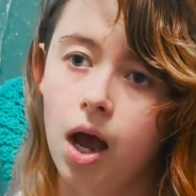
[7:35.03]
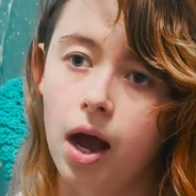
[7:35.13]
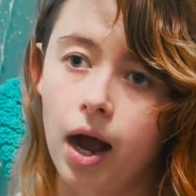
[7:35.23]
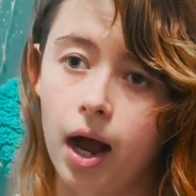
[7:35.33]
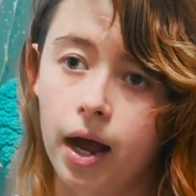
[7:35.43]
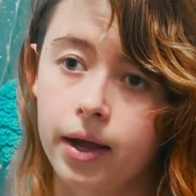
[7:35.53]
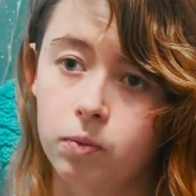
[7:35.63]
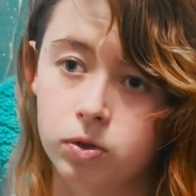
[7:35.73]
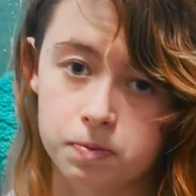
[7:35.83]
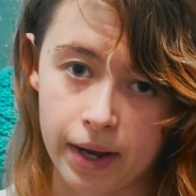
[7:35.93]
I
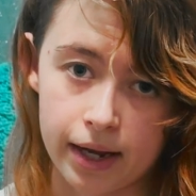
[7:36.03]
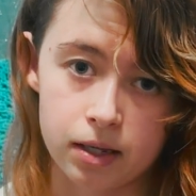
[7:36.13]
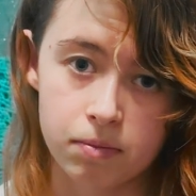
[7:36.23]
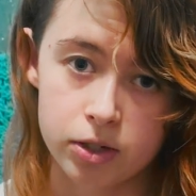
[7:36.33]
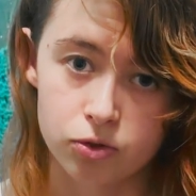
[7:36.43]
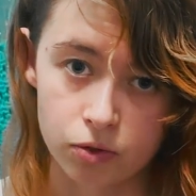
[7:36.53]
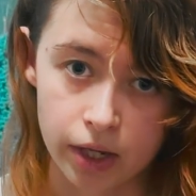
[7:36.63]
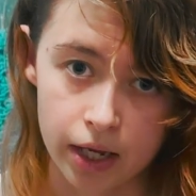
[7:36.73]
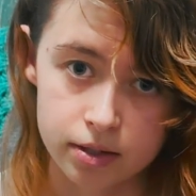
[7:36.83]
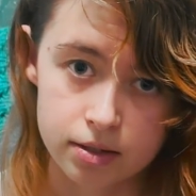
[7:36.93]
was packing my
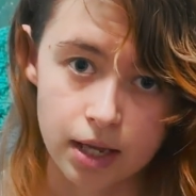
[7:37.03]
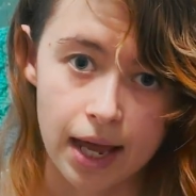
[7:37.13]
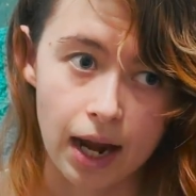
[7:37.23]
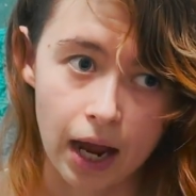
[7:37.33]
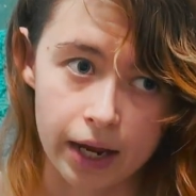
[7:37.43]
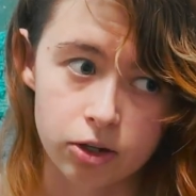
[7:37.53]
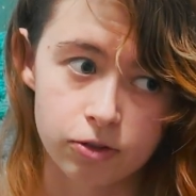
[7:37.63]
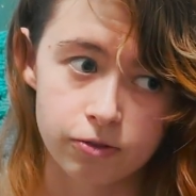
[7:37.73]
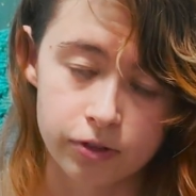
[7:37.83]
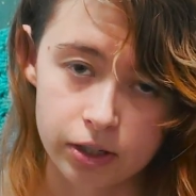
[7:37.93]
suitcase and I could
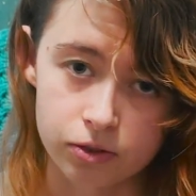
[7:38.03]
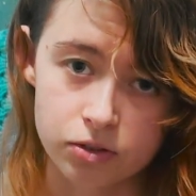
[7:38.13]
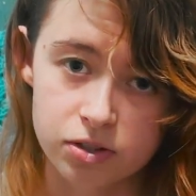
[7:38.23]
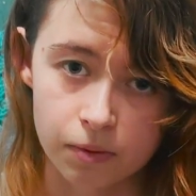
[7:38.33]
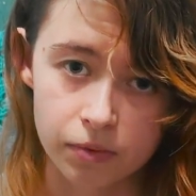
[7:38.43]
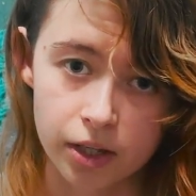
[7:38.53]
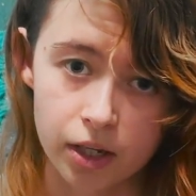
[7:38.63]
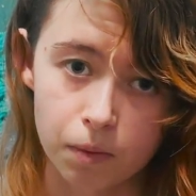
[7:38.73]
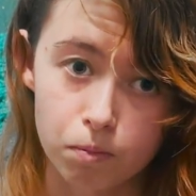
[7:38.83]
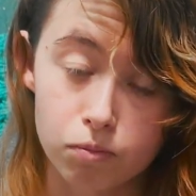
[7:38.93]
feel
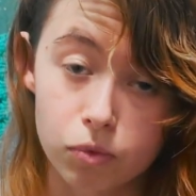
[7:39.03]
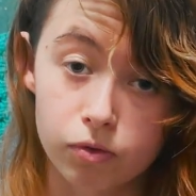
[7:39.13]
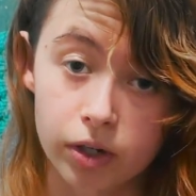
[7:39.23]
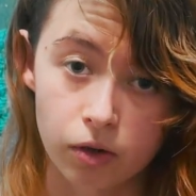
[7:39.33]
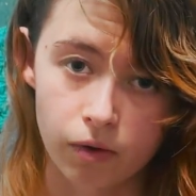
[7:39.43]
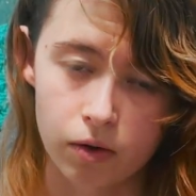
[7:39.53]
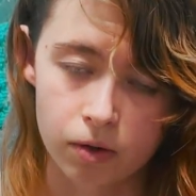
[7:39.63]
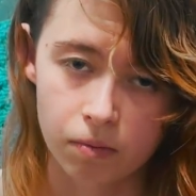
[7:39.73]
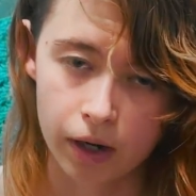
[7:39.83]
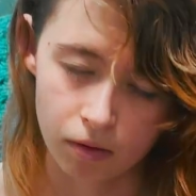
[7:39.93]
something moving around
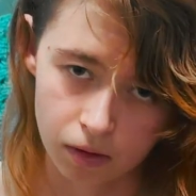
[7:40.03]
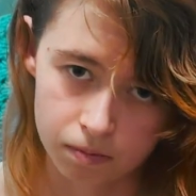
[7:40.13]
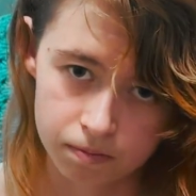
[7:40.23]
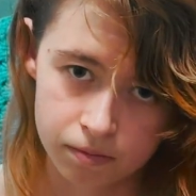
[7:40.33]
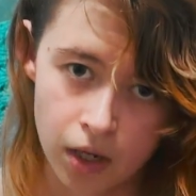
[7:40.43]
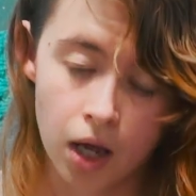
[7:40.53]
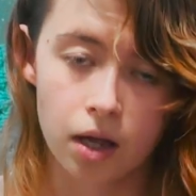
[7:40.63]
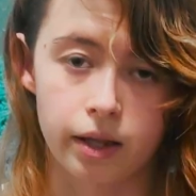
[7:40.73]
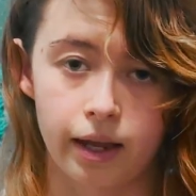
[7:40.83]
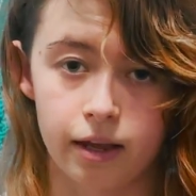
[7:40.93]
in my arm.
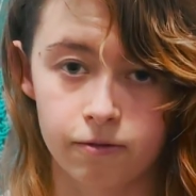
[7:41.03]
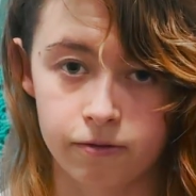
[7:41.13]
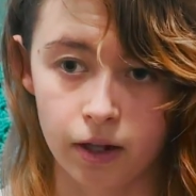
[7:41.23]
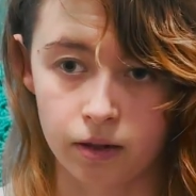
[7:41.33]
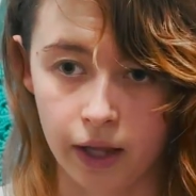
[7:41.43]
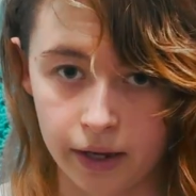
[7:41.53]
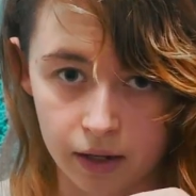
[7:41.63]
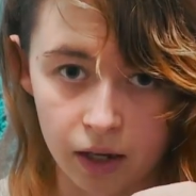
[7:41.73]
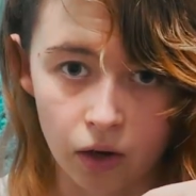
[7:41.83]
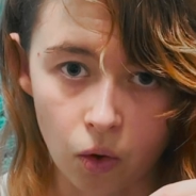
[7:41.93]
Like it felt like
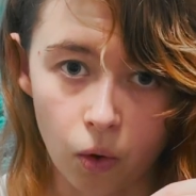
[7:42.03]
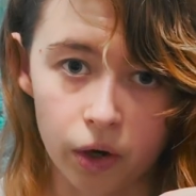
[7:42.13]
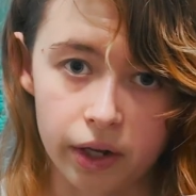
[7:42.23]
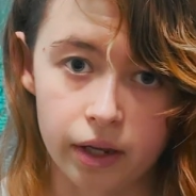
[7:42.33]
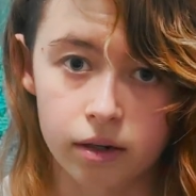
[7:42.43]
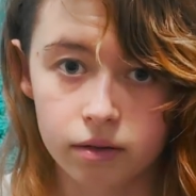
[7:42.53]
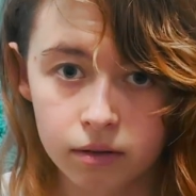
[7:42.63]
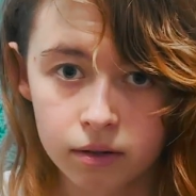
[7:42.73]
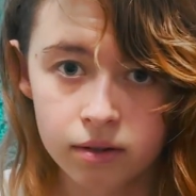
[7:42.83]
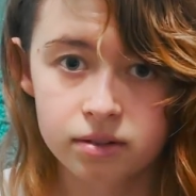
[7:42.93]
an accordion
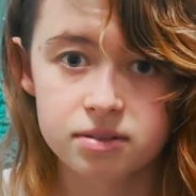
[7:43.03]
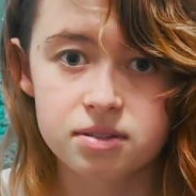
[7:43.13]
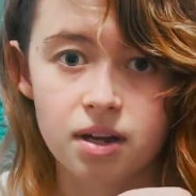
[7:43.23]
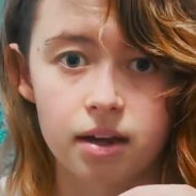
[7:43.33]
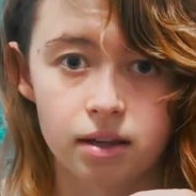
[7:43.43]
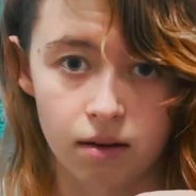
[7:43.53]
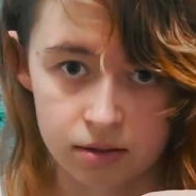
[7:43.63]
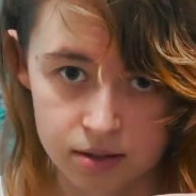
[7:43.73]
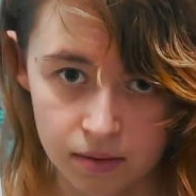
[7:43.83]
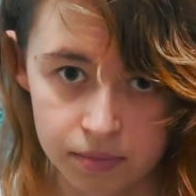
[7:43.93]
tugging on
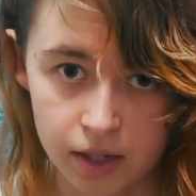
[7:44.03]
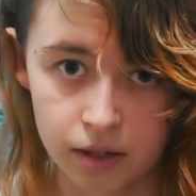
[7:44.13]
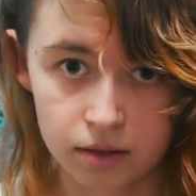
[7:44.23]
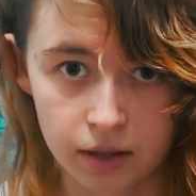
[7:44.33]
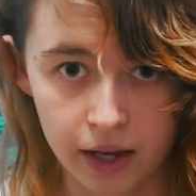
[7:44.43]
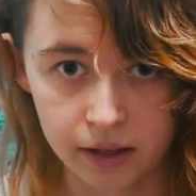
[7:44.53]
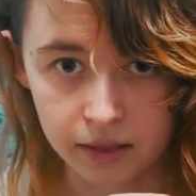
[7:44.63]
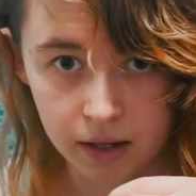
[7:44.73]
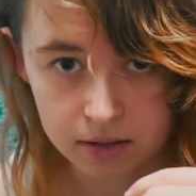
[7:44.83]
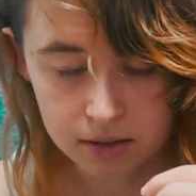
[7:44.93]
something like
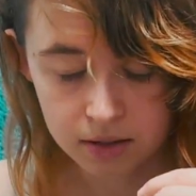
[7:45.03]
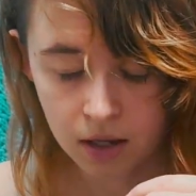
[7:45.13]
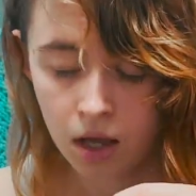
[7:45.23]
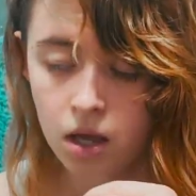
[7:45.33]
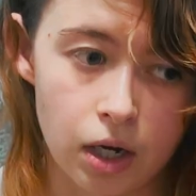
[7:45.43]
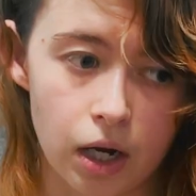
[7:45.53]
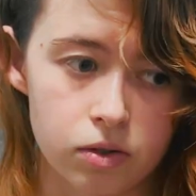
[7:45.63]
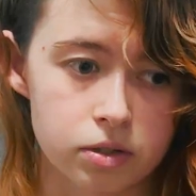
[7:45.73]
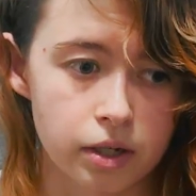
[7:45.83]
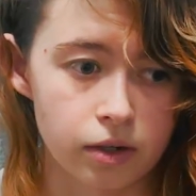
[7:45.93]
this. I
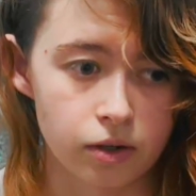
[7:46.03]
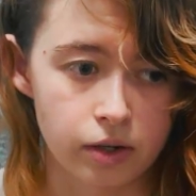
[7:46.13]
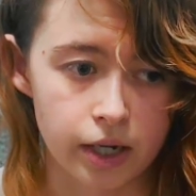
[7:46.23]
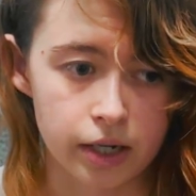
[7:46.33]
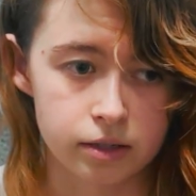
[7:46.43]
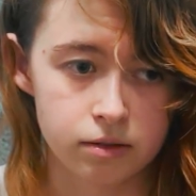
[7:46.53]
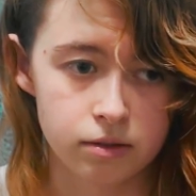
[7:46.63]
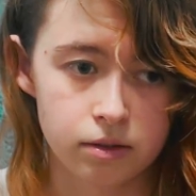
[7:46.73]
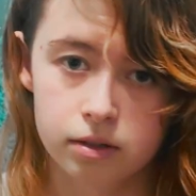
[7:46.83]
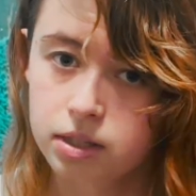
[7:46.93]
was like, okay,
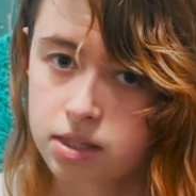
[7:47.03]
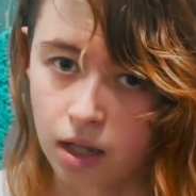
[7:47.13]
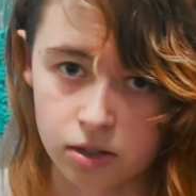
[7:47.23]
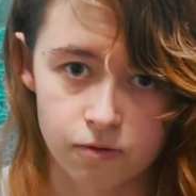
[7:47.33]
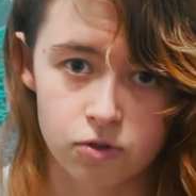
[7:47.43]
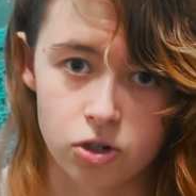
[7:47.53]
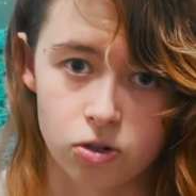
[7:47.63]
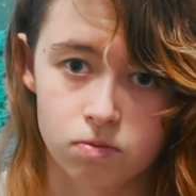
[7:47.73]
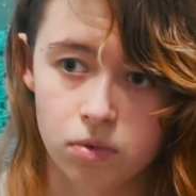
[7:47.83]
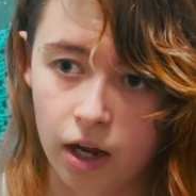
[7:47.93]
sense of
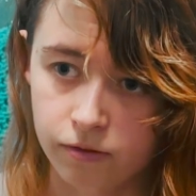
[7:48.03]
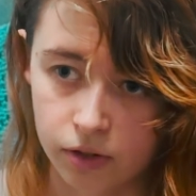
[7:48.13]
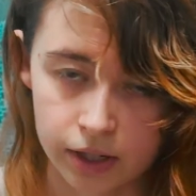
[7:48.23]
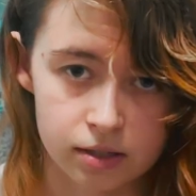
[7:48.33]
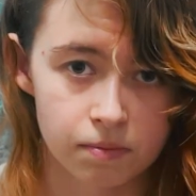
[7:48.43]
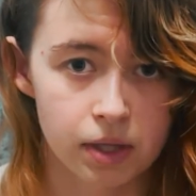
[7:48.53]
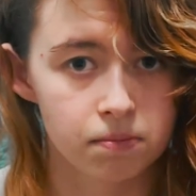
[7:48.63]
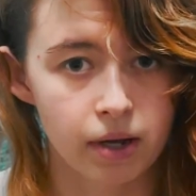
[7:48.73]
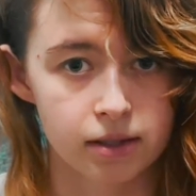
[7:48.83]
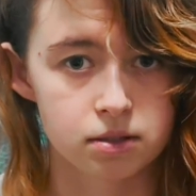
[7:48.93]
doom. I feel like something
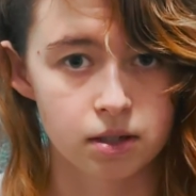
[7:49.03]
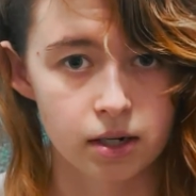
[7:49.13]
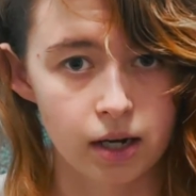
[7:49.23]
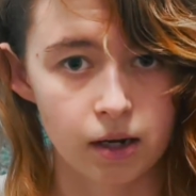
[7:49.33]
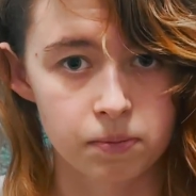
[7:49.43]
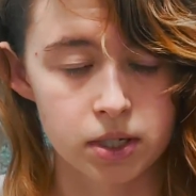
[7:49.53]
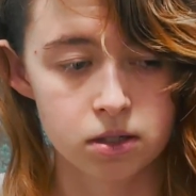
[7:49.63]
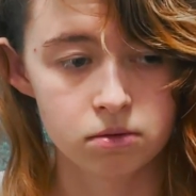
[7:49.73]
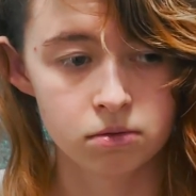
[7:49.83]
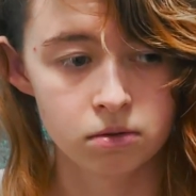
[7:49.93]
bad's gonna happen.